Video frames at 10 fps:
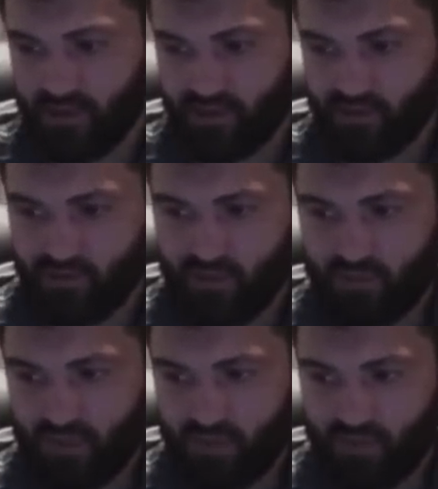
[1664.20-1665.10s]
to my
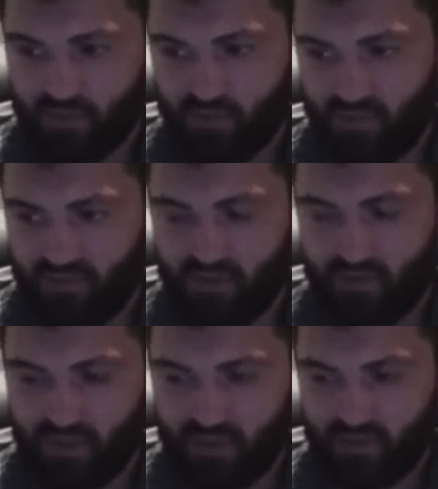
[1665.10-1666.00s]
people, to my
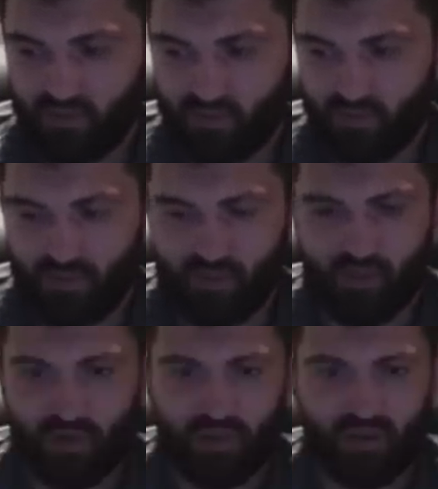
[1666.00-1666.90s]
family, to people
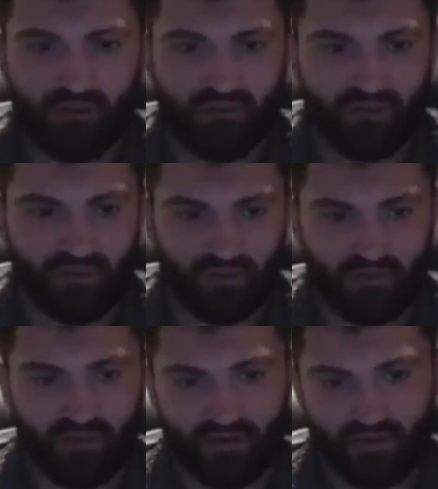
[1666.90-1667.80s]
who I love, and
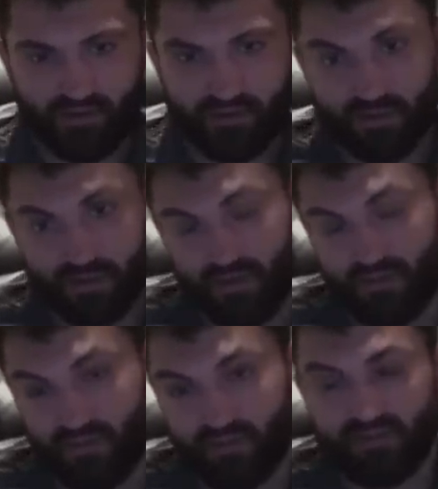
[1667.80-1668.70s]
so I
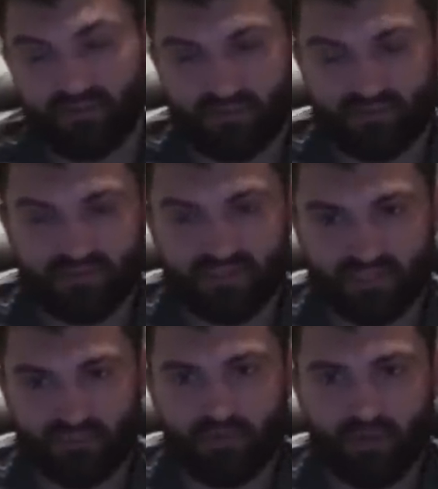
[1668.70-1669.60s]
think this
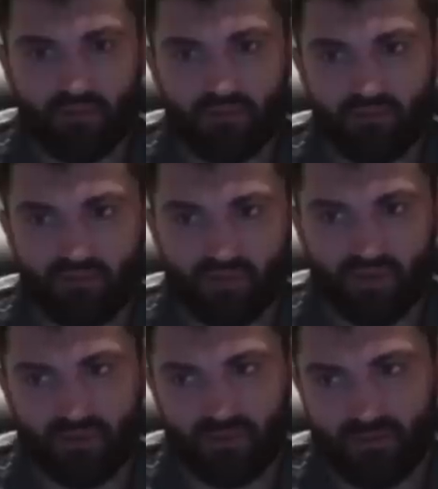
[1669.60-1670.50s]
is a problem too.
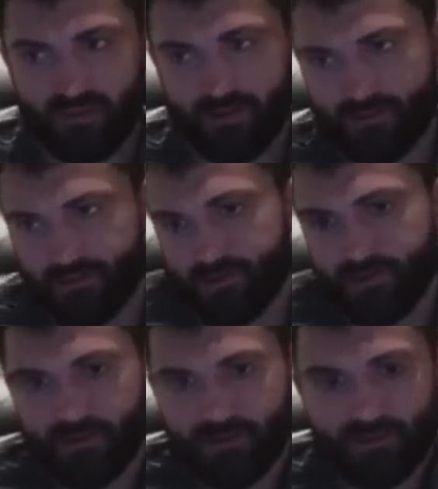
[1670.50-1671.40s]
And
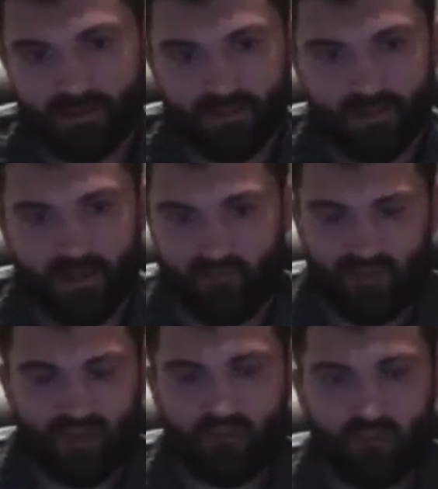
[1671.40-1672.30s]
I'm
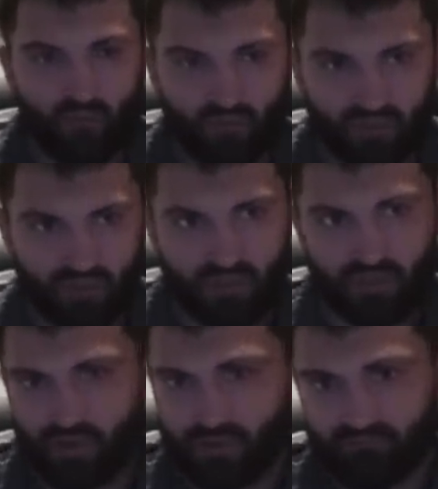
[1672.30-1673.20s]
very emotional.
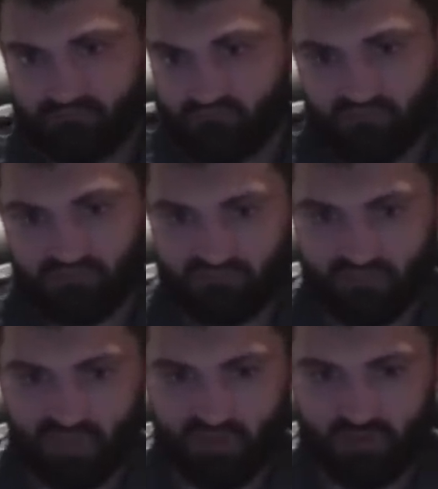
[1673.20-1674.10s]

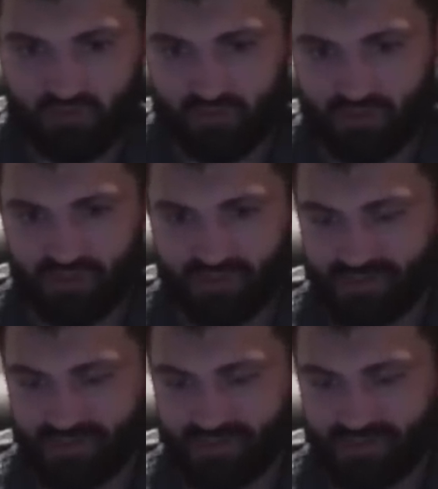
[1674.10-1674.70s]
I don't know what else.